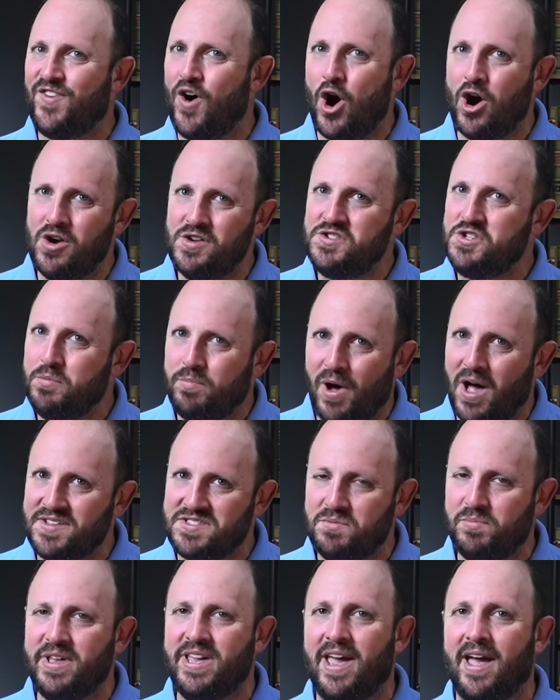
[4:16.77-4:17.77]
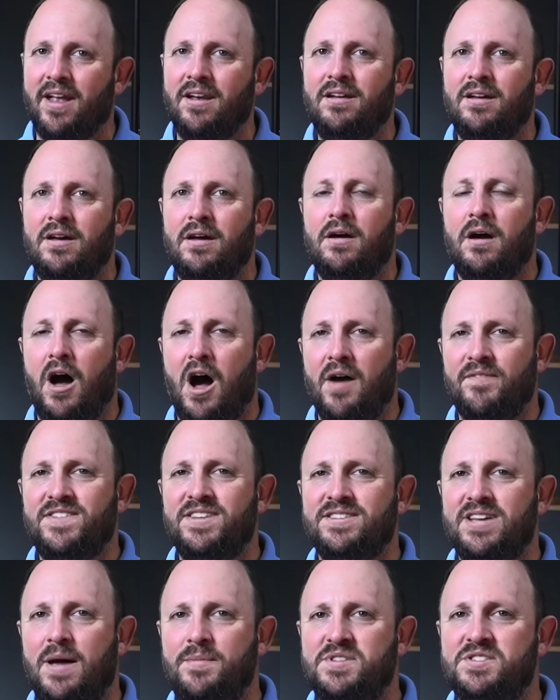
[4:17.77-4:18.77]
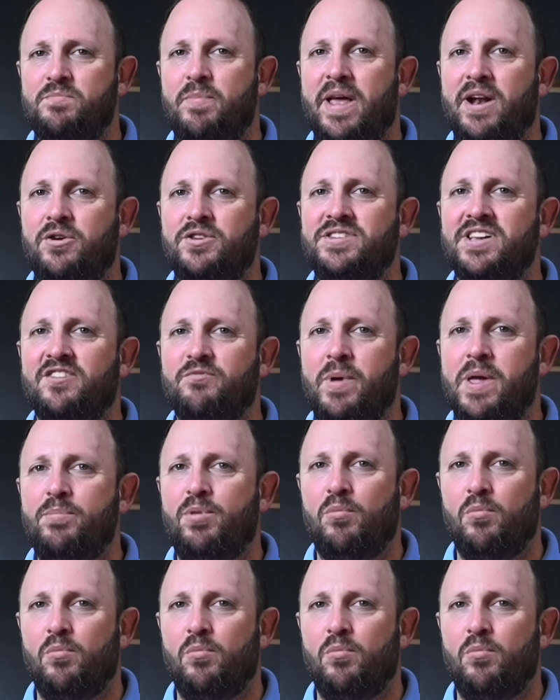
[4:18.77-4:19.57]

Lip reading: far as you possibly can. Oftentimes it's better to give people